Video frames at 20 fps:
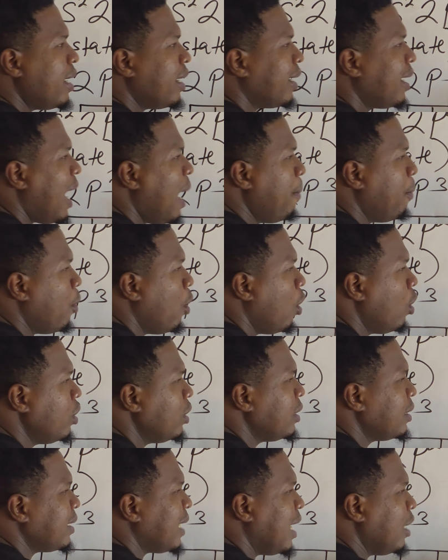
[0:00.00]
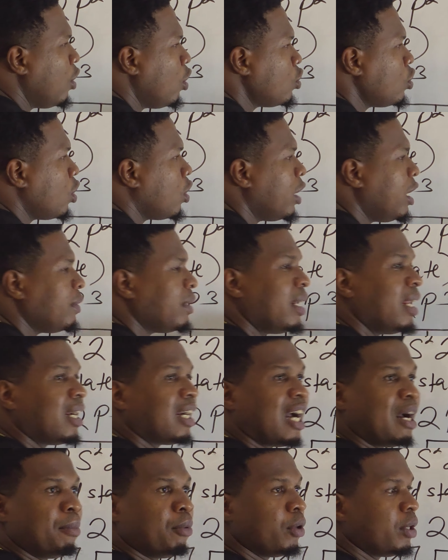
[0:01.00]
Carbon can also connect another
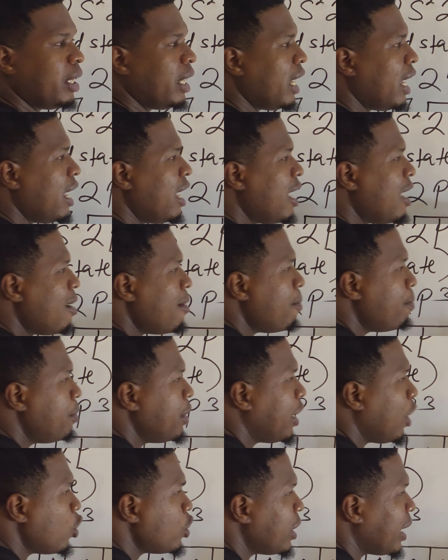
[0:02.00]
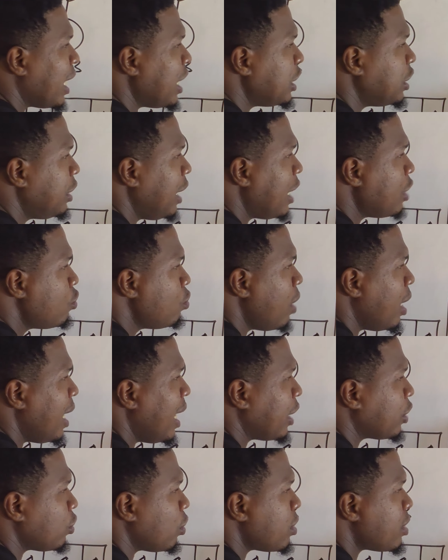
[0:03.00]
carbon here because they can share 2
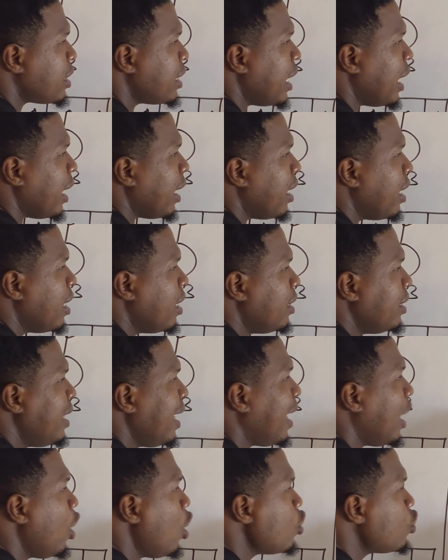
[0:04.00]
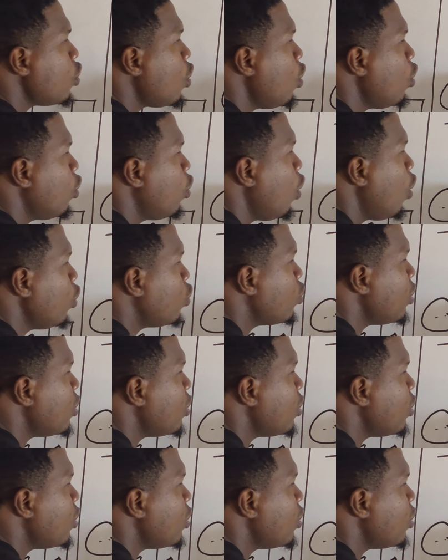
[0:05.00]
electrons here. They can also go to